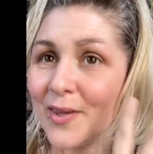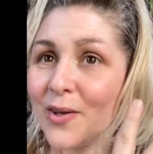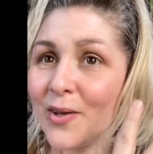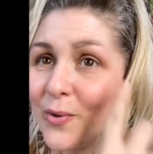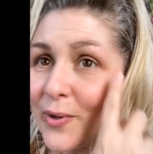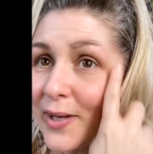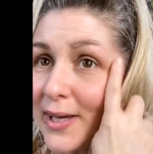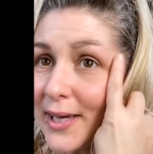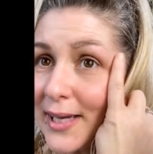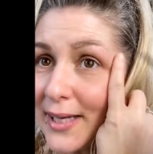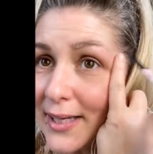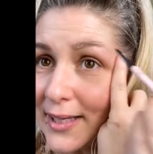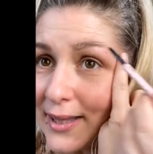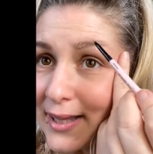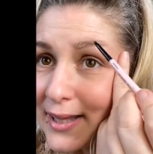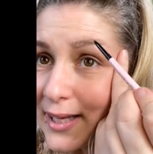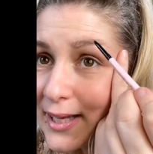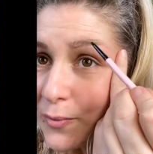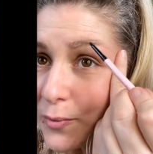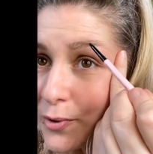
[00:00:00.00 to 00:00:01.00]
Okay.
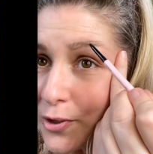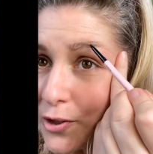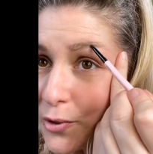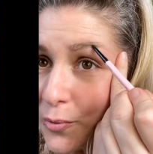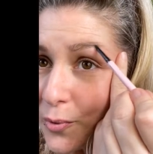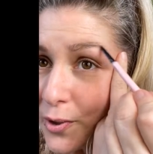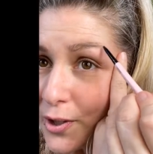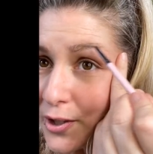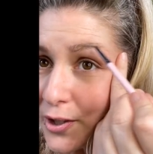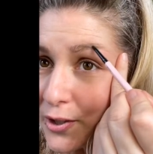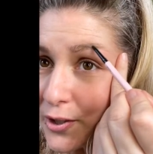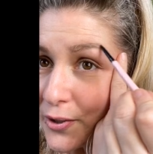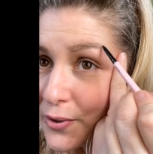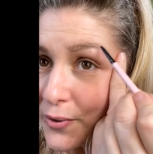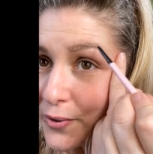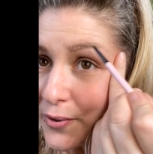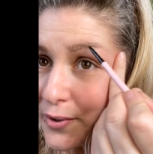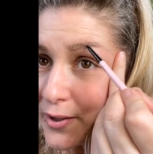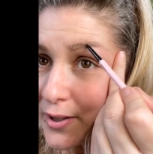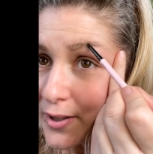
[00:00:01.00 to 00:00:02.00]
Then what you want to
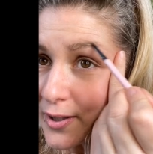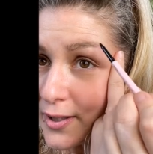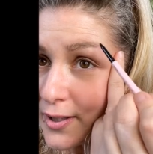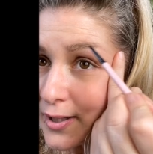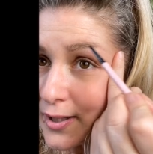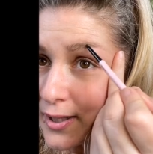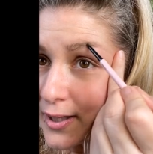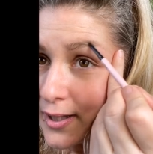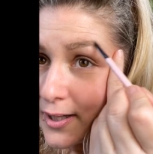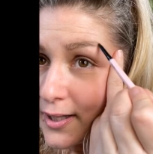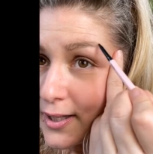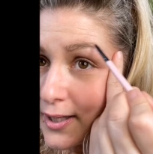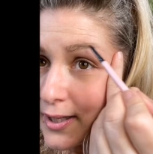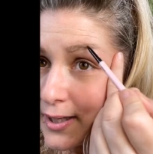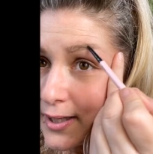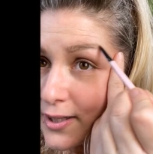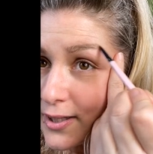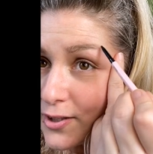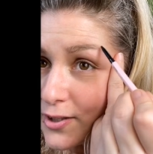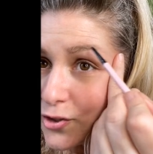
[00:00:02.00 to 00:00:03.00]
do
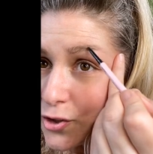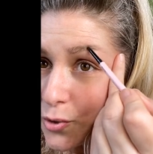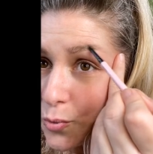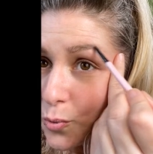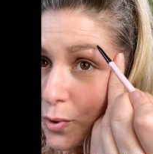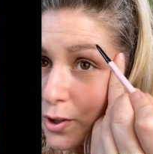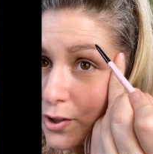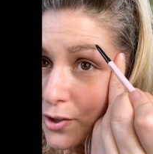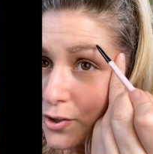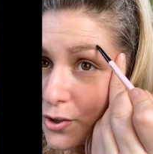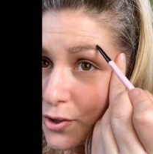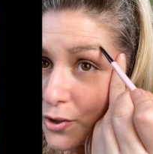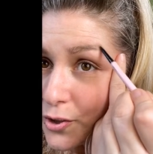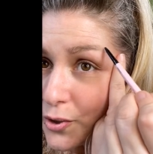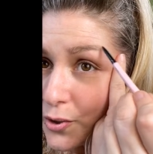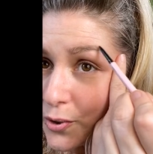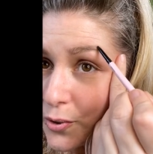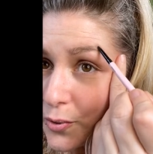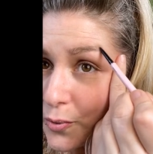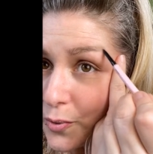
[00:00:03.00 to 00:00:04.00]
is you want
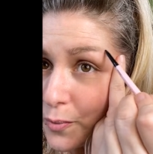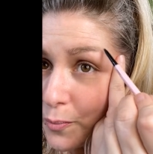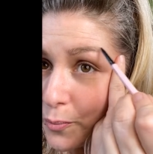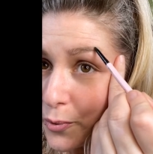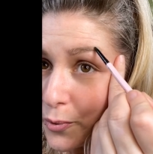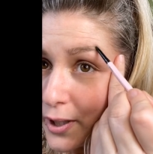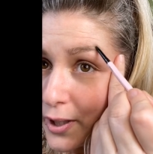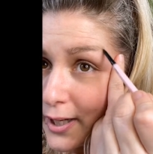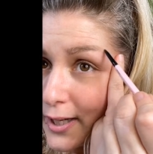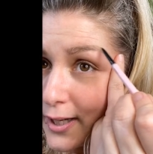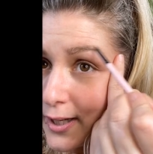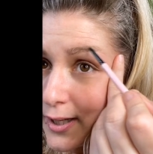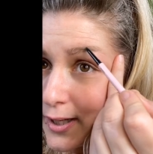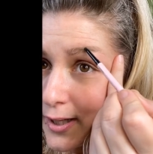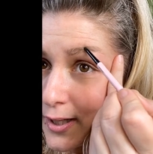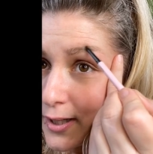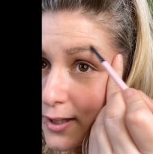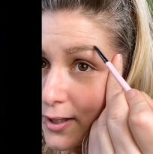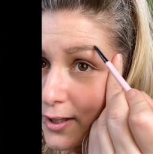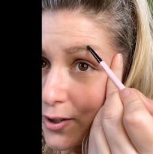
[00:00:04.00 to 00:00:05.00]
to bring
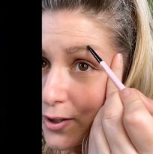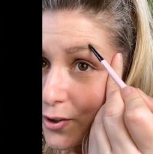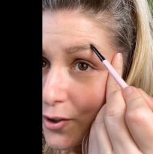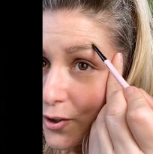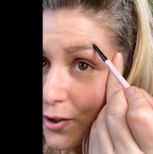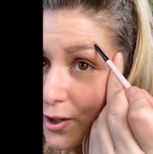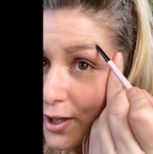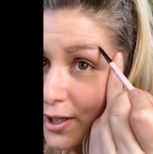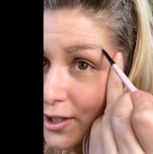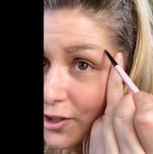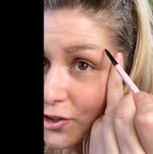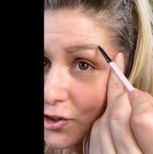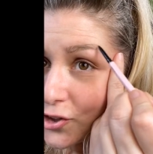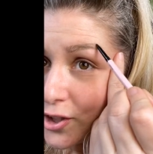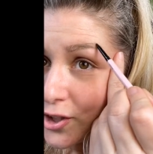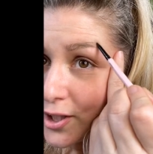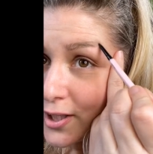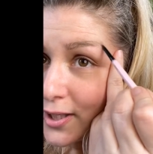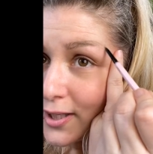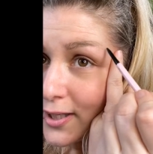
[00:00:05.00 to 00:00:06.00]
your arch
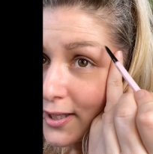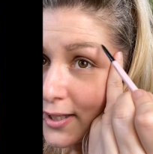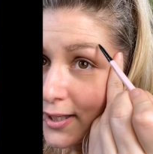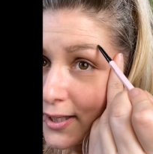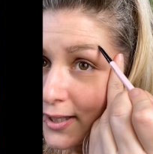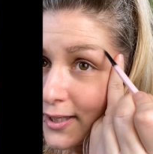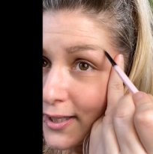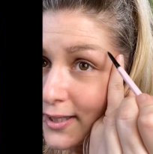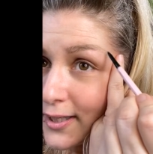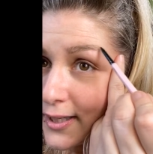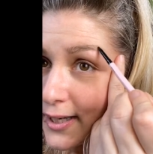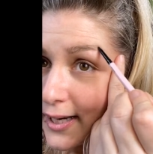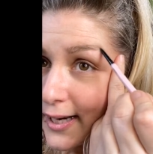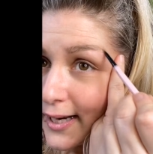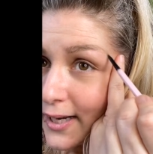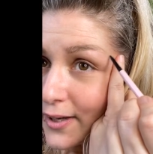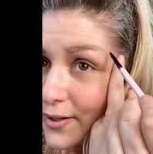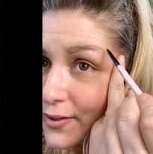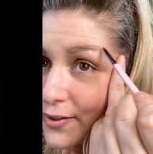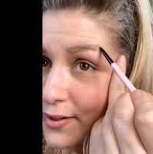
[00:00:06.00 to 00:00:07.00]

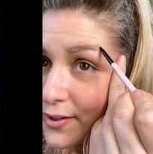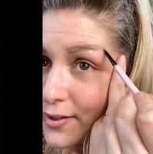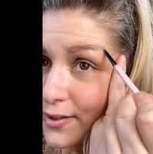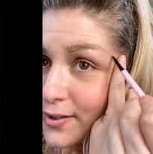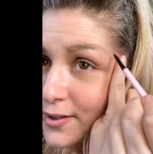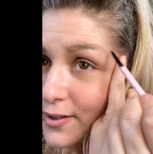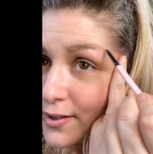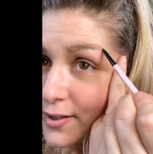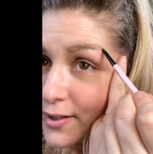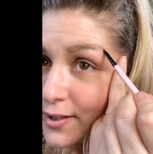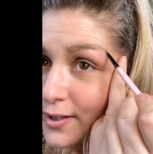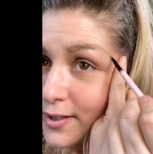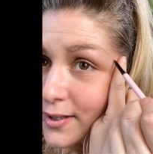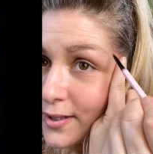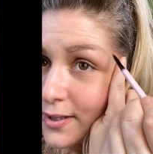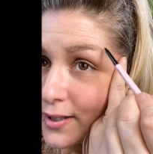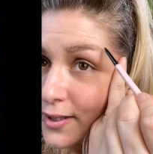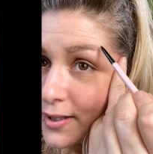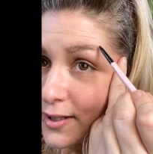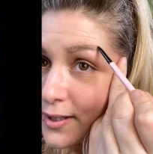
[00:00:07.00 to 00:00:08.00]
down,
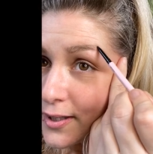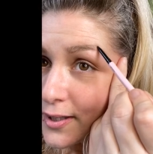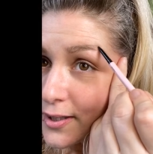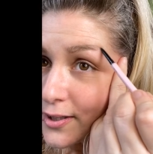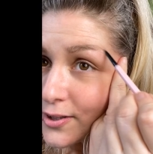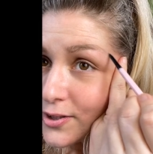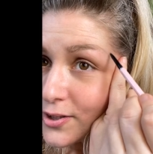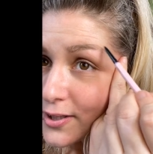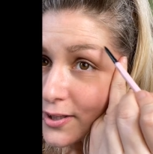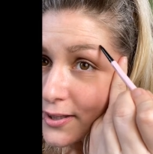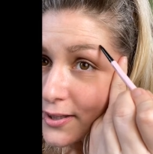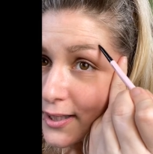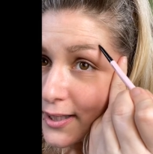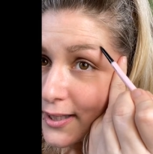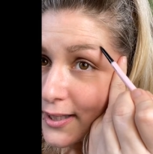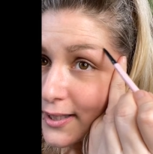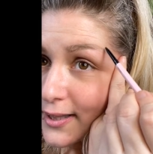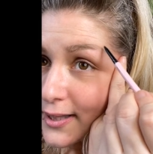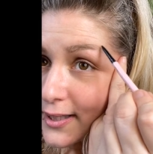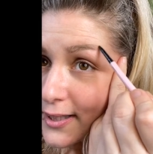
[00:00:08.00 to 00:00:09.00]
just
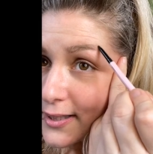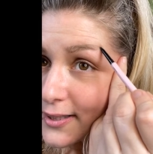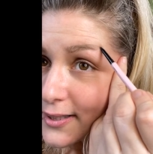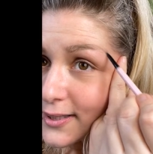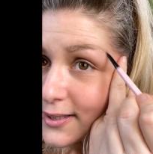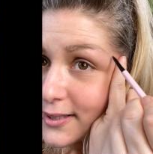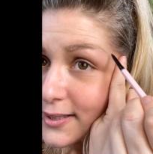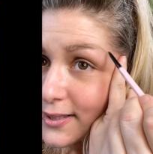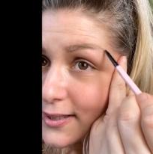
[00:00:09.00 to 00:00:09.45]
like this.